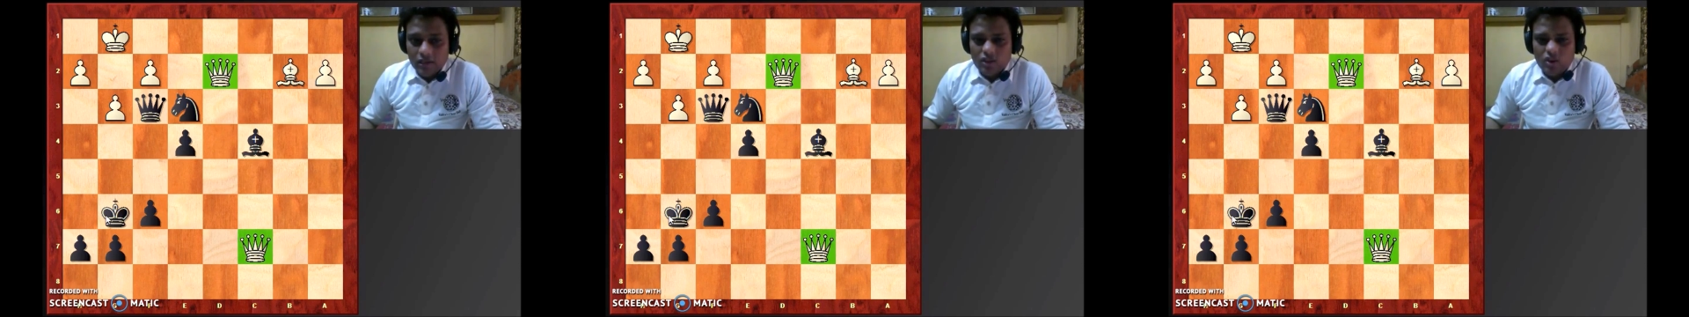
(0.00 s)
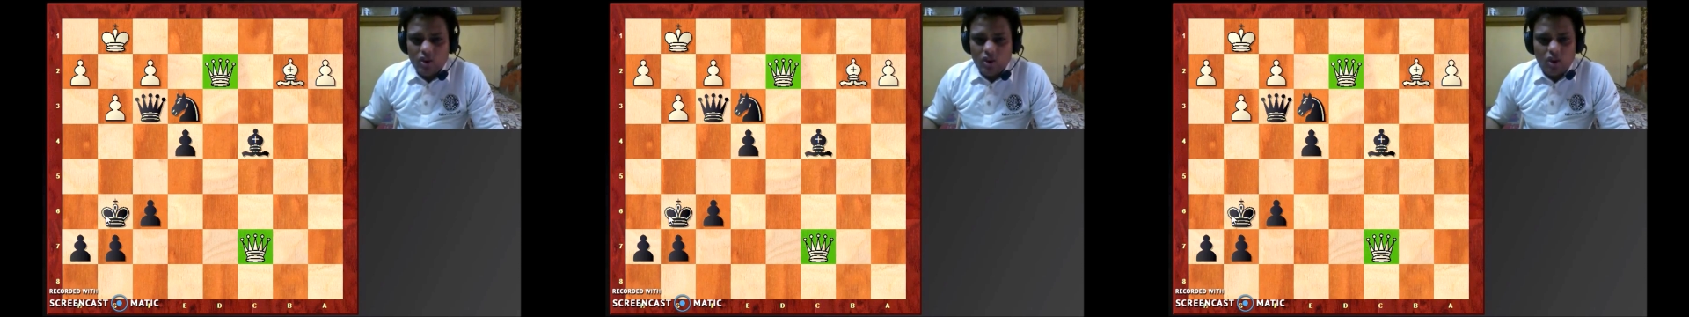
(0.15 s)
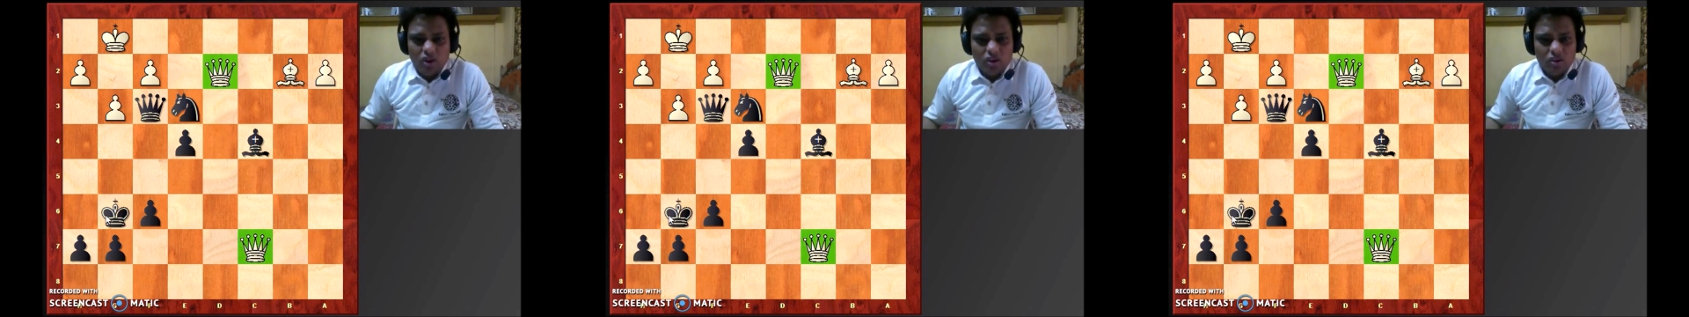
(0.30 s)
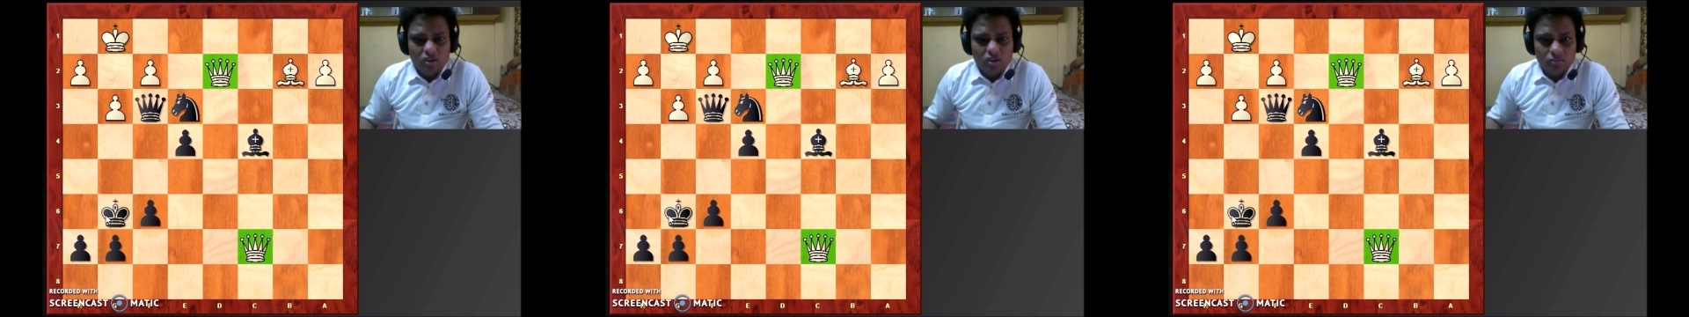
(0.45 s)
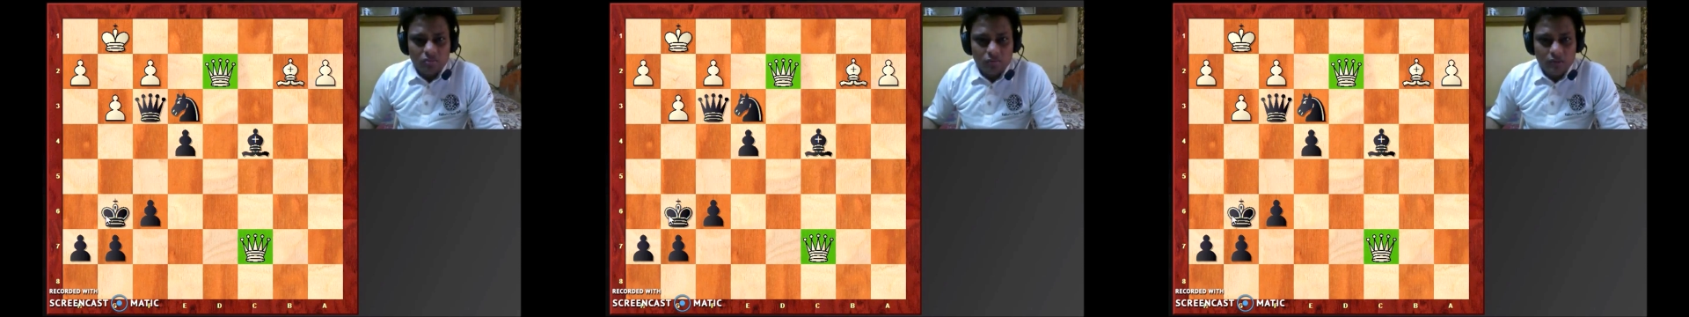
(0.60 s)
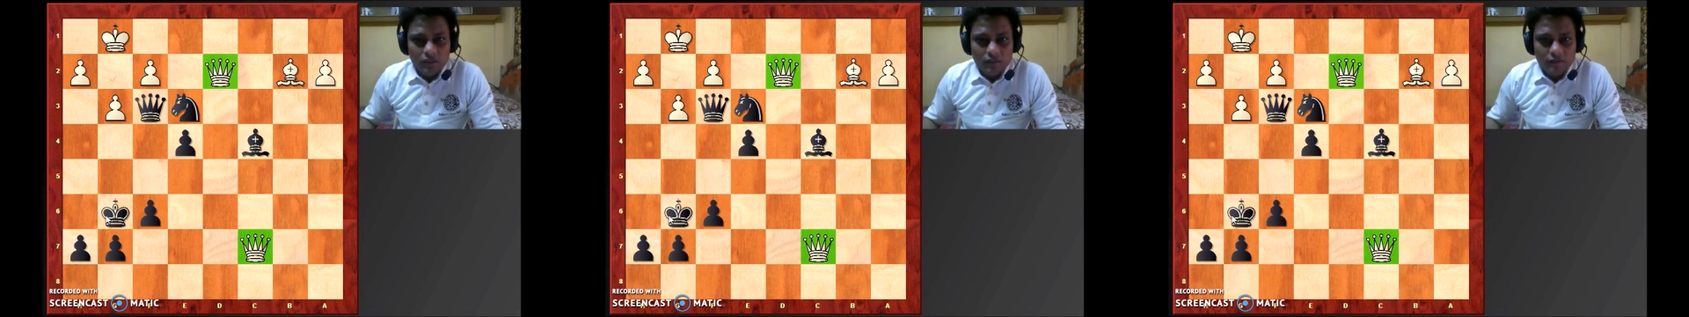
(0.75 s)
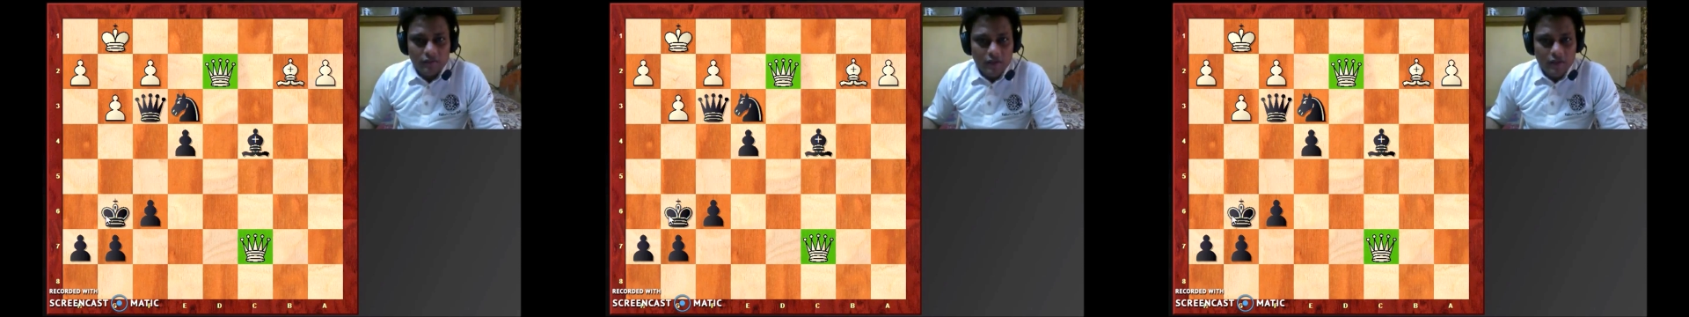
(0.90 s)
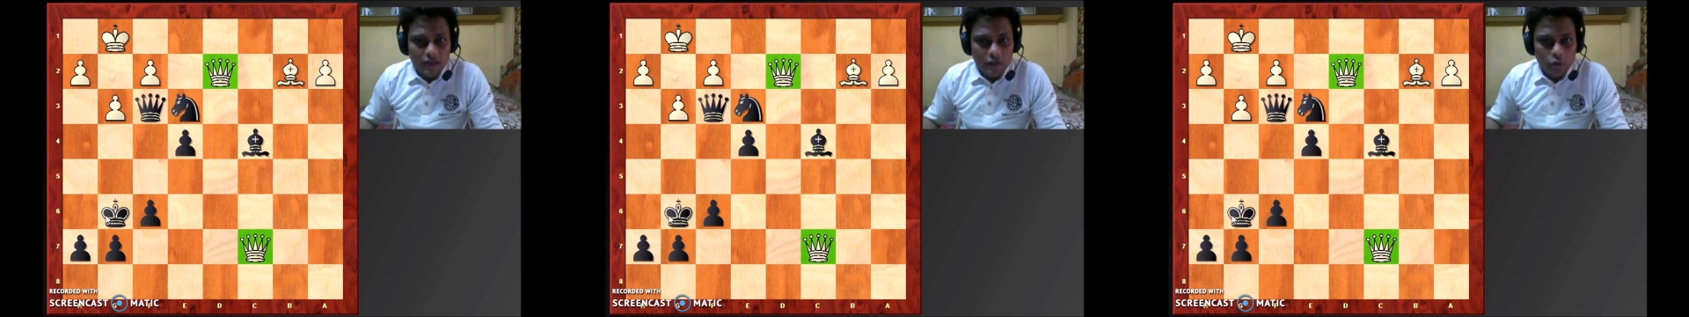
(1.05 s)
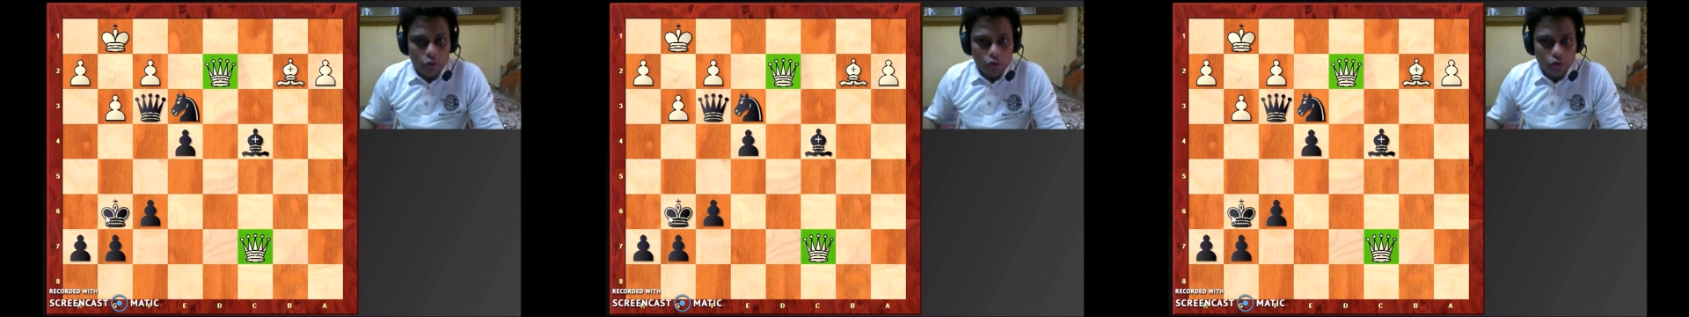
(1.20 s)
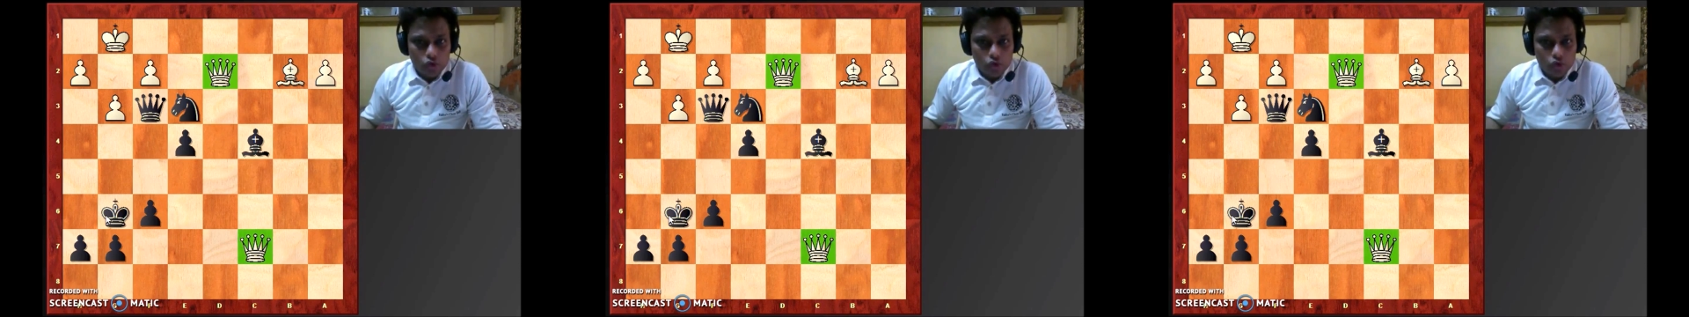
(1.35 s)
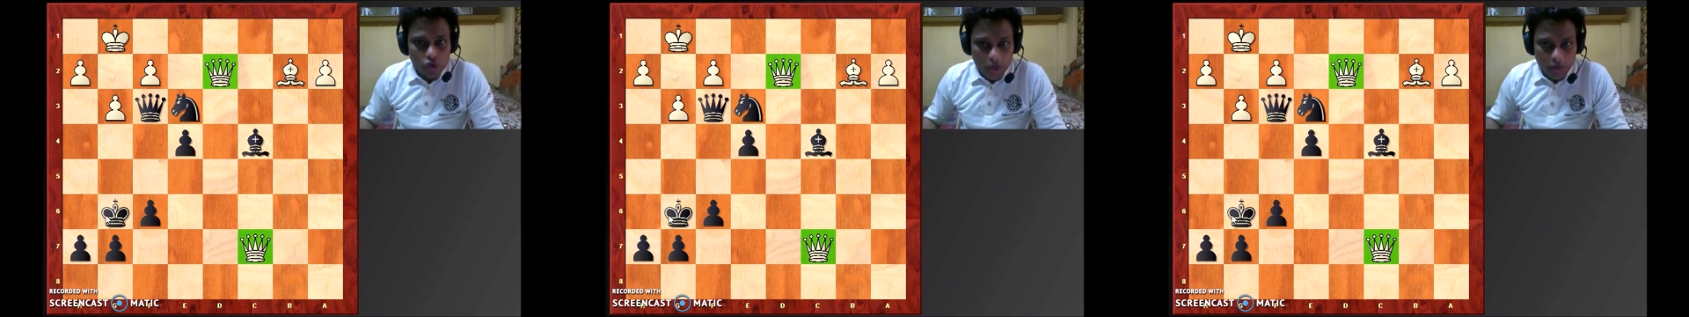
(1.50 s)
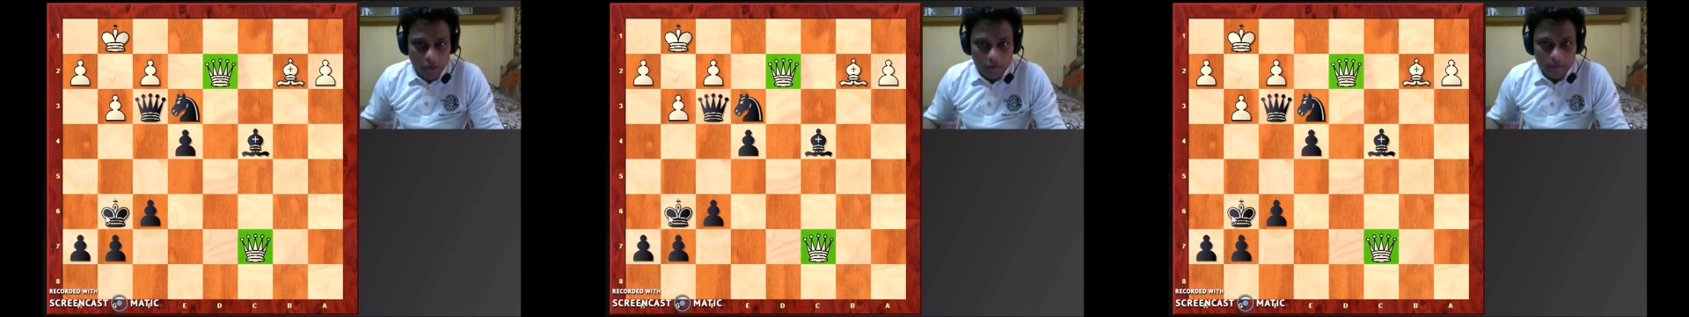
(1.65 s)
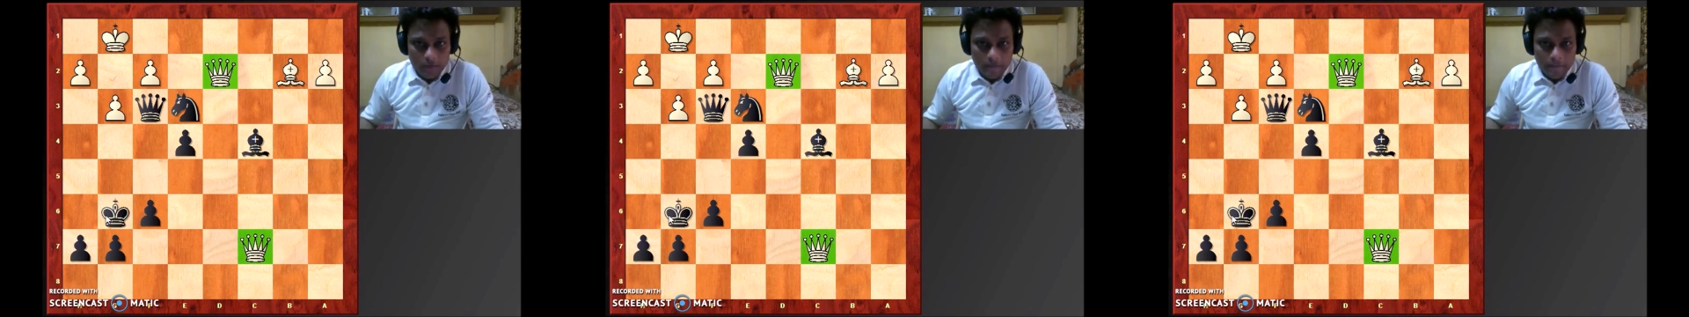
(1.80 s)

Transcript: cannot give a good check